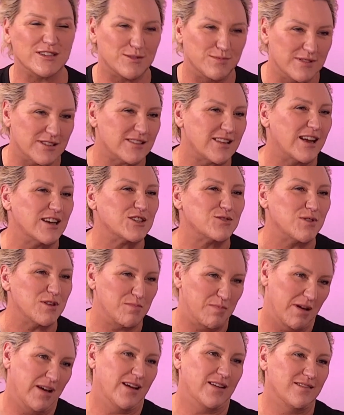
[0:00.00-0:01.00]
Christmas lunch
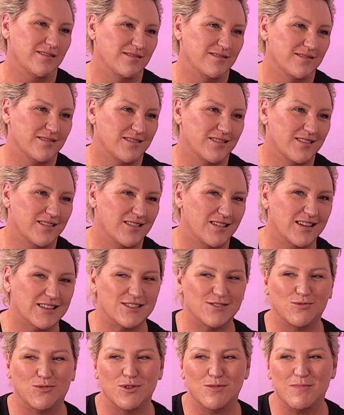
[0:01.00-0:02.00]
with Pete.
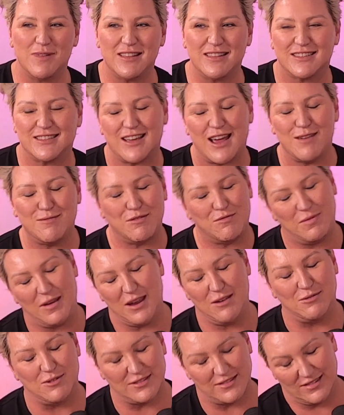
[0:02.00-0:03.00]
It wouldn't be the same if
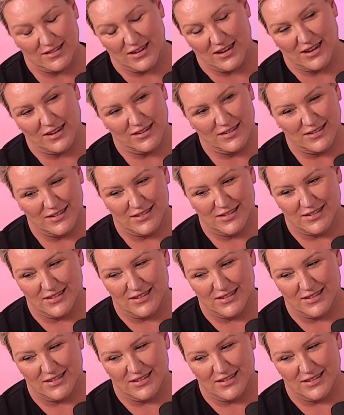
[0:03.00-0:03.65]
Pete wasn't there.